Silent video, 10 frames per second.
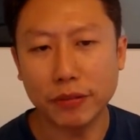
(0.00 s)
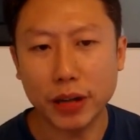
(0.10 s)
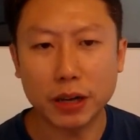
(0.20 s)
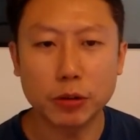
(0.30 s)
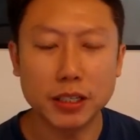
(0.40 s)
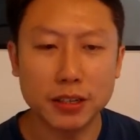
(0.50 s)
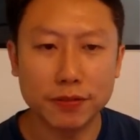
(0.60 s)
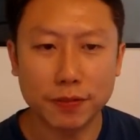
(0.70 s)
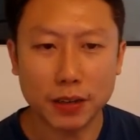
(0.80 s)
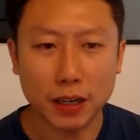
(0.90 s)
Private
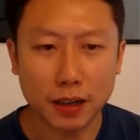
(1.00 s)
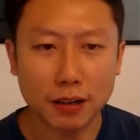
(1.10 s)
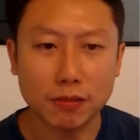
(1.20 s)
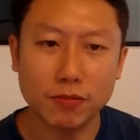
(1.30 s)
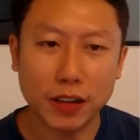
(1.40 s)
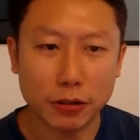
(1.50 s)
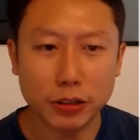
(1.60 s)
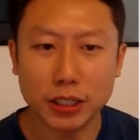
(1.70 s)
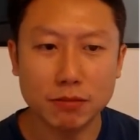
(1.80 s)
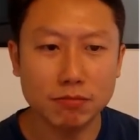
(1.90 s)
equity
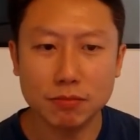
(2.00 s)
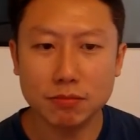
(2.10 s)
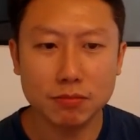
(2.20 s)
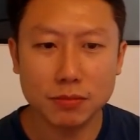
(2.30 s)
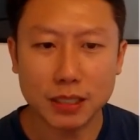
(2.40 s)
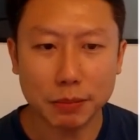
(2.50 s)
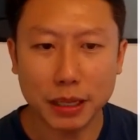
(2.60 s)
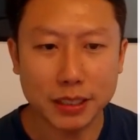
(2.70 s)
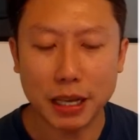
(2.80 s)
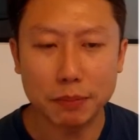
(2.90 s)
valuation
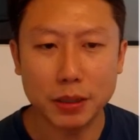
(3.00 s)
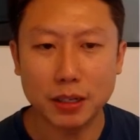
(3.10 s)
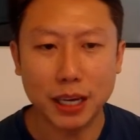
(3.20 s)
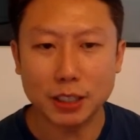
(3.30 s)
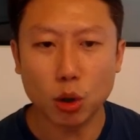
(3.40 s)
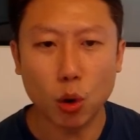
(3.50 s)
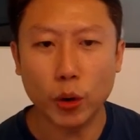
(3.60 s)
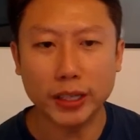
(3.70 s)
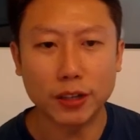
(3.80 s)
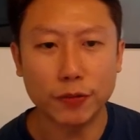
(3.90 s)
sometimes can be as
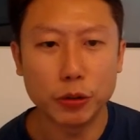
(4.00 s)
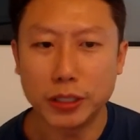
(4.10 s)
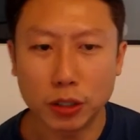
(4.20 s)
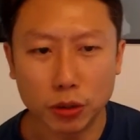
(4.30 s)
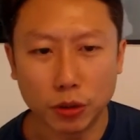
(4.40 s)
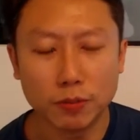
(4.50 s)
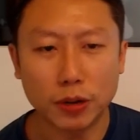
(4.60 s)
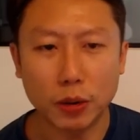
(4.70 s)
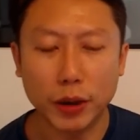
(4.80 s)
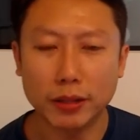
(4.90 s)
old as a few years
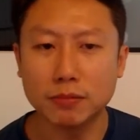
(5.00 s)
ago, right?